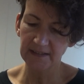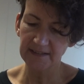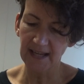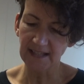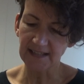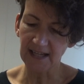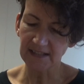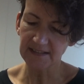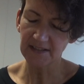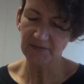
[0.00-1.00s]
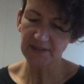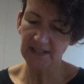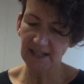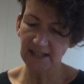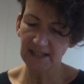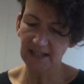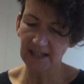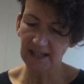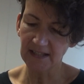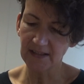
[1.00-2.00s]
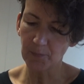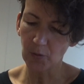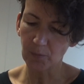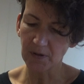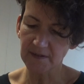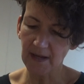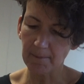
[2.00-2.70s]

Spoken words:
Take the activity in the moment